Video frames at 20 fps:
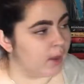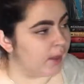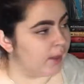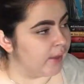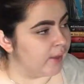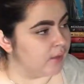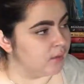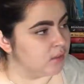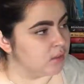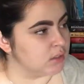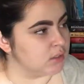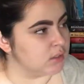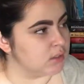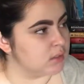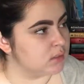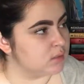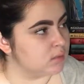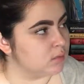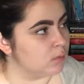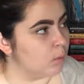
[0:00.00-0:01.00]
I
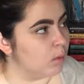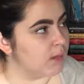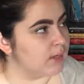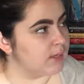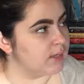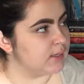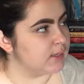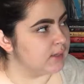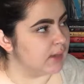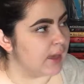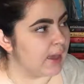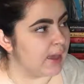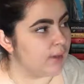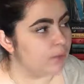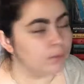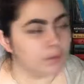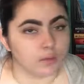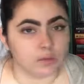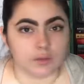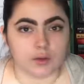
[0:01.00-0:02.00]
just wanted an
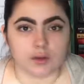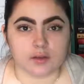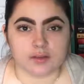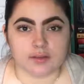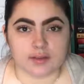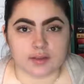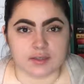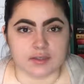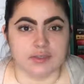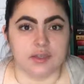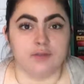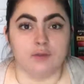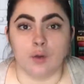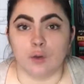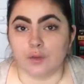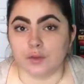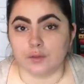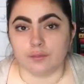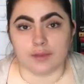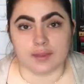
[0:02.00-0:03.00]
Atwood book because I've
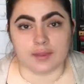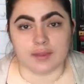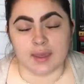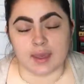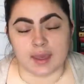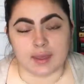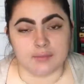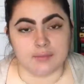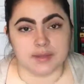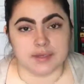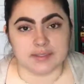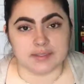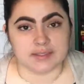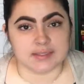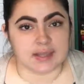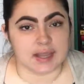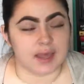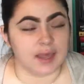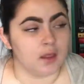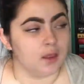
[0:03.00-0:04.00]
only read The Handmaid's
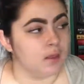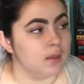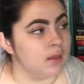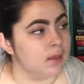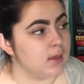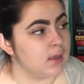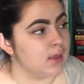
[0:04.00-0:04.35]
Tale